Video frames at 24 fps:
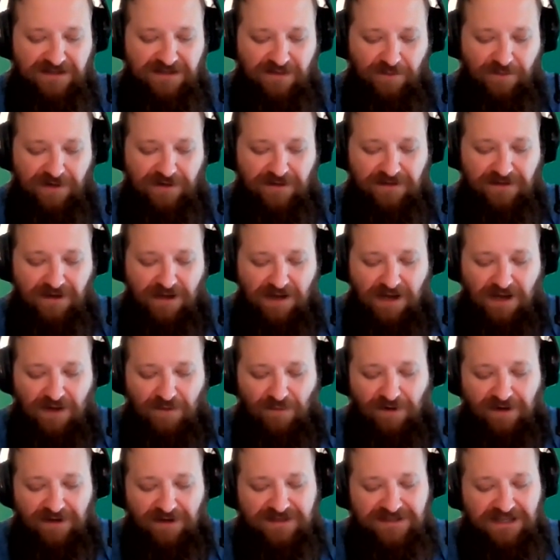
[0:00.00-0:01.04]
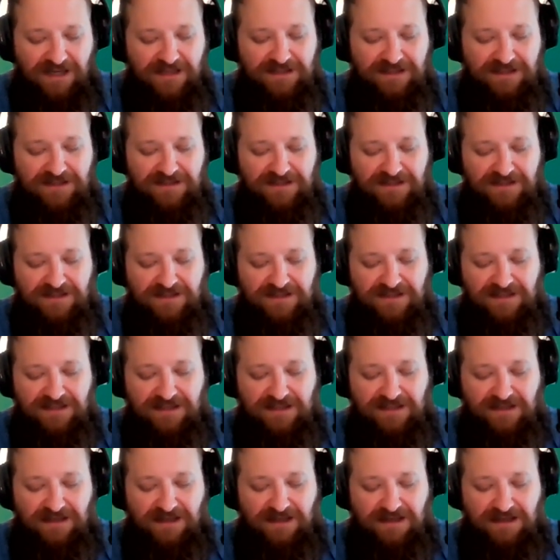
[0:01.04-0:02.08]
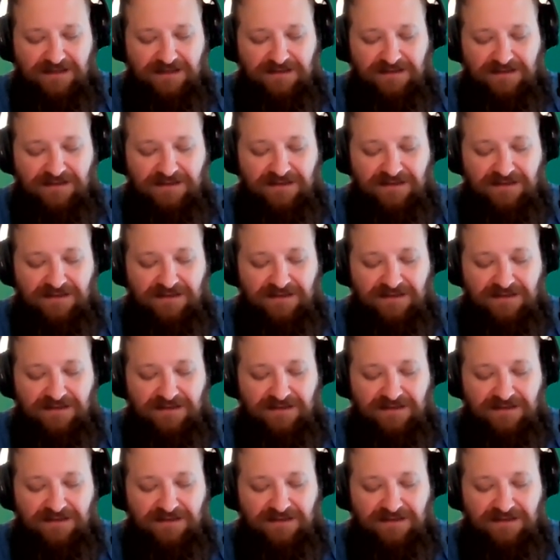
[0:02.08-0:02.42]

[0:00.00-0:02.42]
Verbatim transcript: So we're we're excited to see uh,